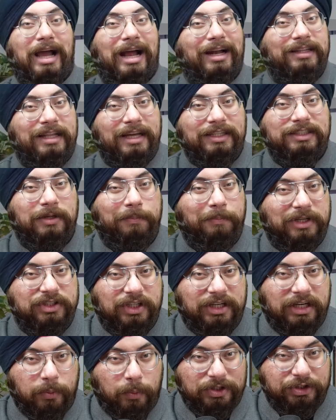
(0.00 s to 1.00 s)
and there is a
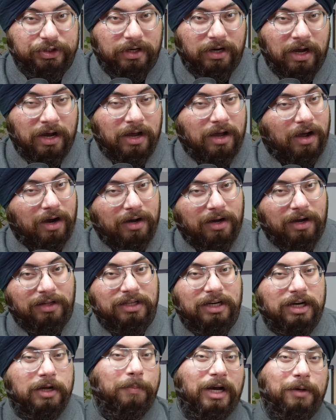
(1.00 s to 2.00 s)
budget division under
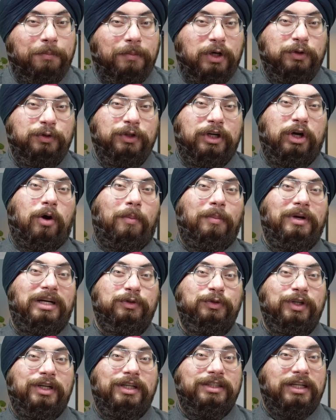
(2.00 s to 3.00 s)
the Department of Economic
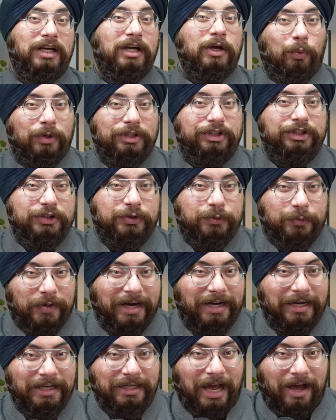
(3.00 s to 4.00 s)
Affairs, which is
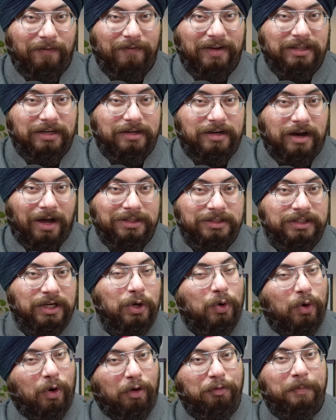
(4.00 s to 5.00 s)
really having the task
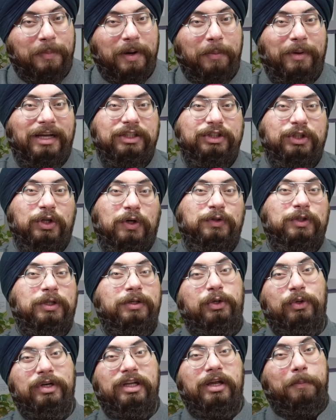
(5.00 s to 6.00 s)
of preparation of
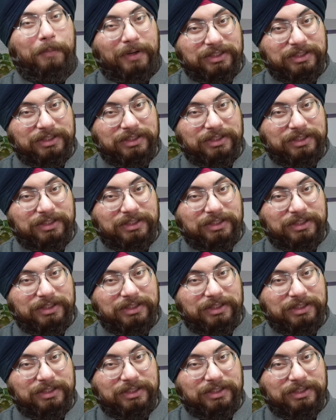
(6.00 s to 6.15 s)
the union